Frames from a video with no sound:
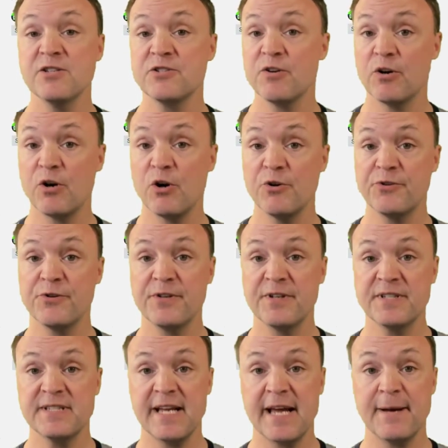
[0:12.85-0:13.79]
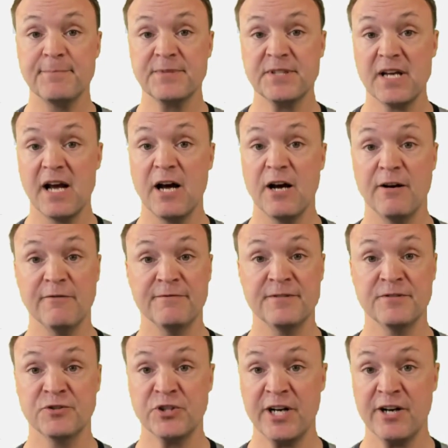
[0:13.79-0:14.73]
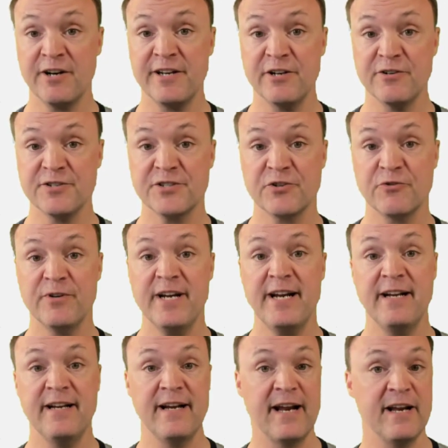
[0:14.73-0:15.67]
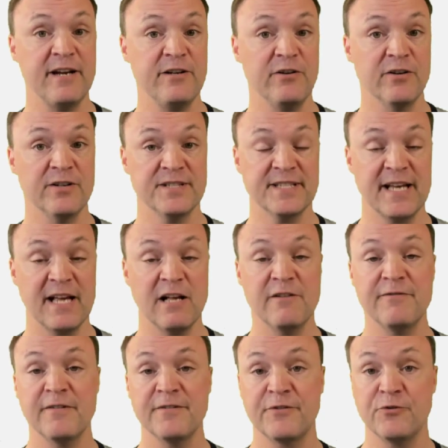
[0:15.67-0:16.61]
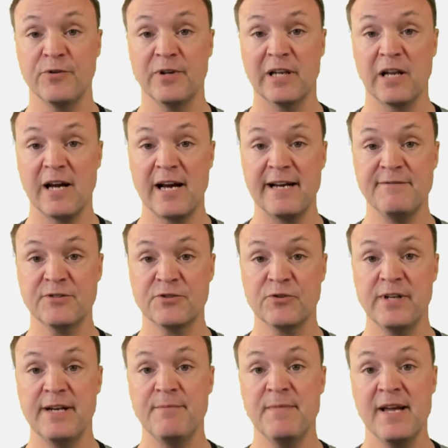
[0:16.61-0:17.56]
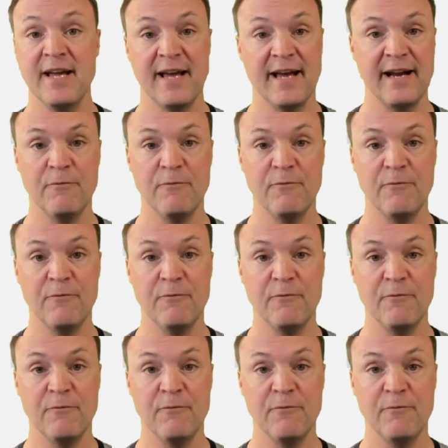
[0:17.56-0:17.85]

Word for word: So I'll go through the steps of sharing your screen and yourself through a live stream